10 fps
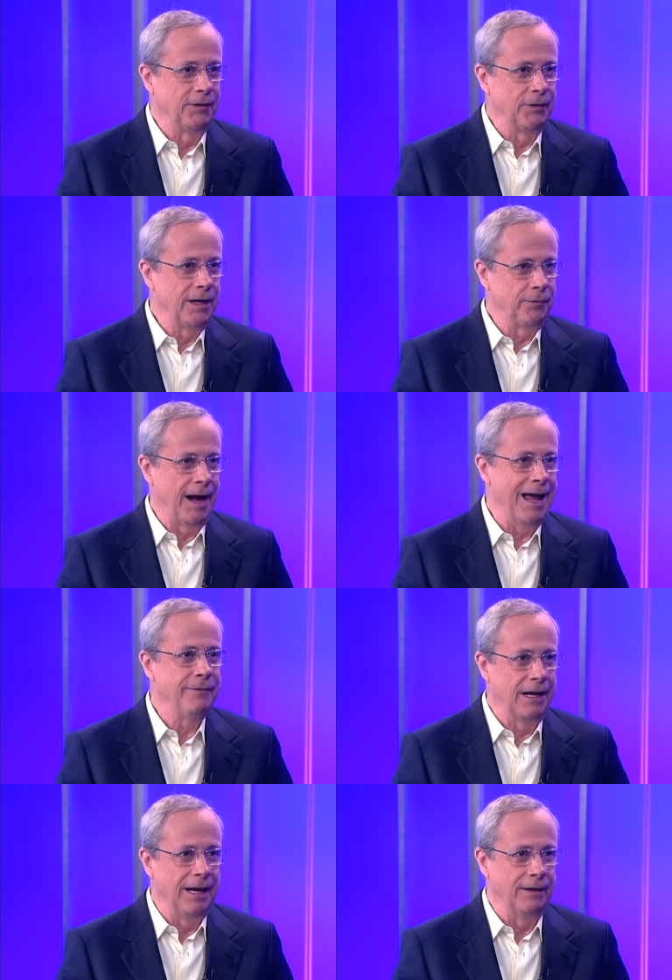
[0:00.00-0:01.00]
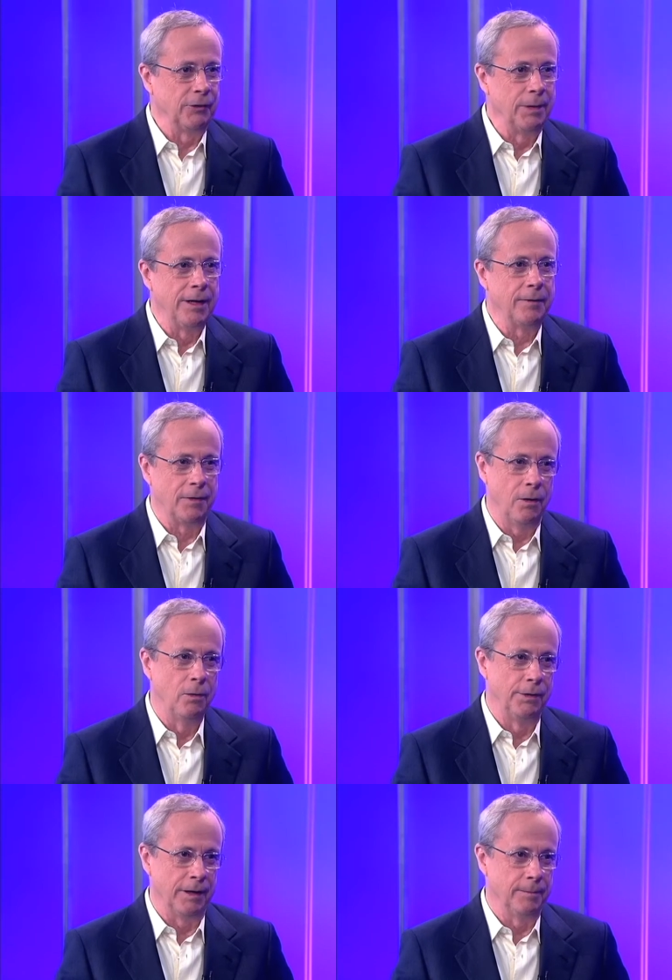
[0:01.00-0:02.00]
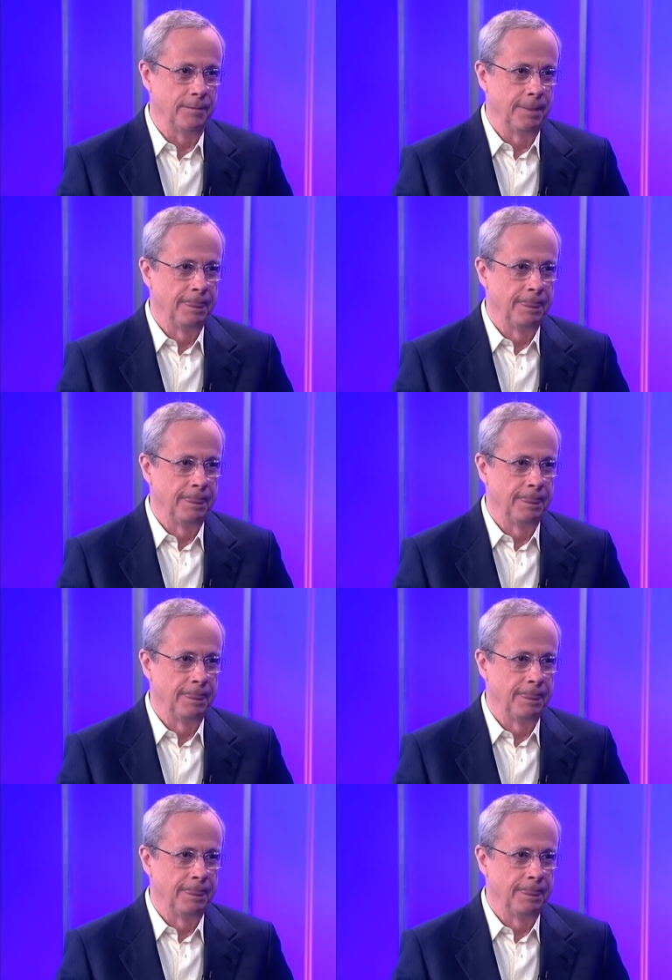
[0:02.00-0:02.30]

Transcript: It's designed for having ideas, but not for holding them.